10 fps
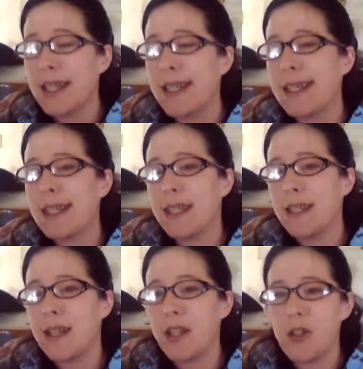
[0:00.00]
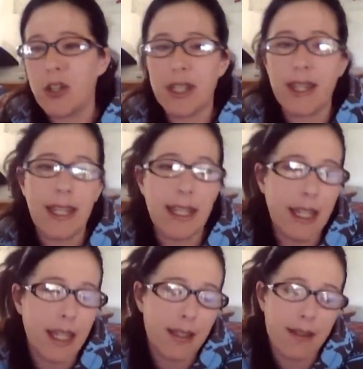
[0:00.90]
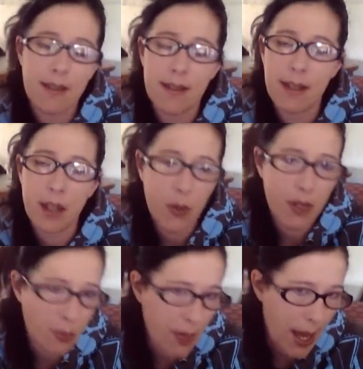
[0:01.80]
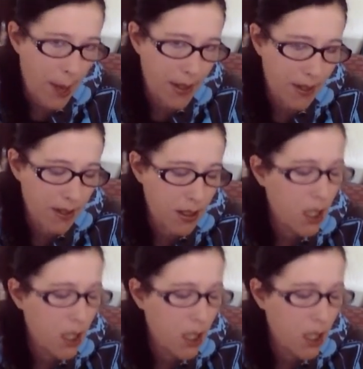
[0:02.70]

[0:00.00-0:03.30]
get the attention that they need, this is, you know, is what happens.